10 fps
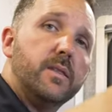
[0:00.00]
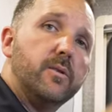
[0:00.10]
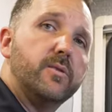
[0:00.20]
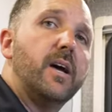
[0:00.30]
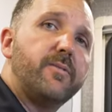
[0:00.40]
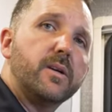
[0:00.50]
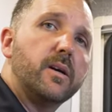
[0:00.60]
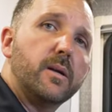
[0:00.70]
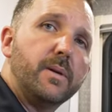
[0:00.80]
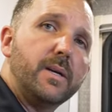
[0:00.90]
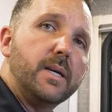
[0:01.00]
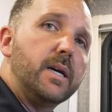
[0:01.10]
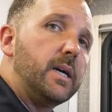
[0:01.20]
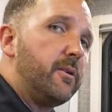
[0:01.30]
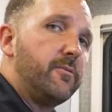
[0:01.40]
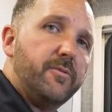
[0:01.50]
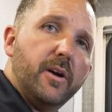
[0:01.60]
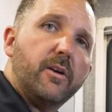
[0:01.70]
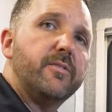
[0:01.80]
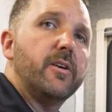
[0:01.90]
they're definitely going to be
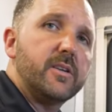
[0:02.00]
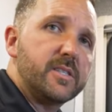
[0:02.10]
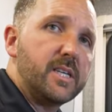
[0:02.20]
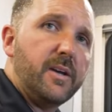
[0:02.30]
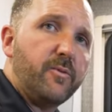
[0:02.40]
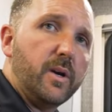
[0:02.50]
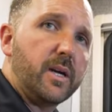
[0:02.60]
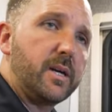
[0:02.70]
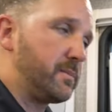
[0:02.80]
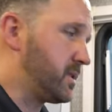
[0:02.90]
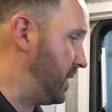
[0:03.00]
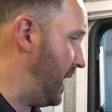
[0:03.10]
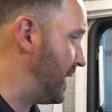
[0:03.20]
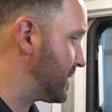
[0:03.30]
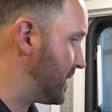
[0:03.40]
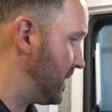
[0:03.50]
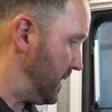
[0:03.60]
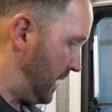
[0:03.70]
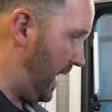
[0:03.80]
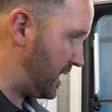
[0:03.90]
very safe when it comes to that
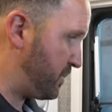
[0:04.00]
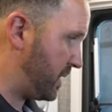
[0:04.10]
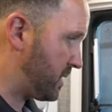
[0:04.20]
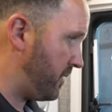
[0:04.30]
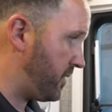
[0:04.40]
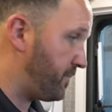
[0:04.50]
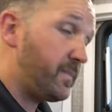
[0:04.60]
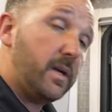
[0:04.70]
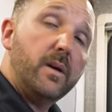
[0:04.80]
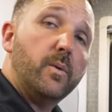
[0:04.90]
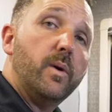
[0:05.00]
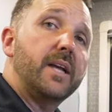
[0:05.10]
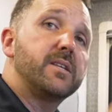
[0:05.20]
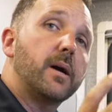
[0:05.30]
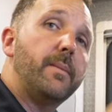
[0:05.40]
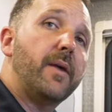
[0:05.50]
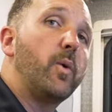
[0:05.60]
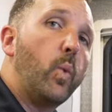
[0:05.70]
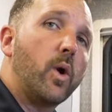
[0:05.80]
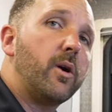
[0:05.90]
aspect of it. When I talk about
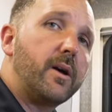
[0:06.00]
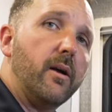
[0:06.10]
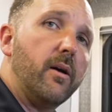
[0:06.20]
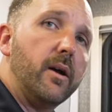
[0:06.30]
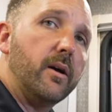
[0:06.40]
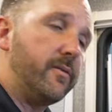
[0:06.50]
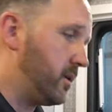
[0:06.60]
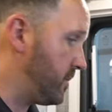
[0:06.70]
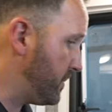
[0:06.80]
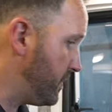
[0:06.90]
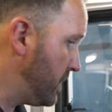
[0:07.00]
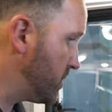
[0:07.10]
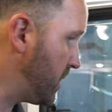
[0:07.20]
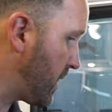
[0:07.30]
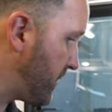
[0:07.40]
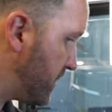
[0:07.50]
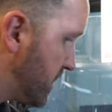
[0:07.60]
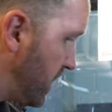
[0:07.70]
the work area of it, check out this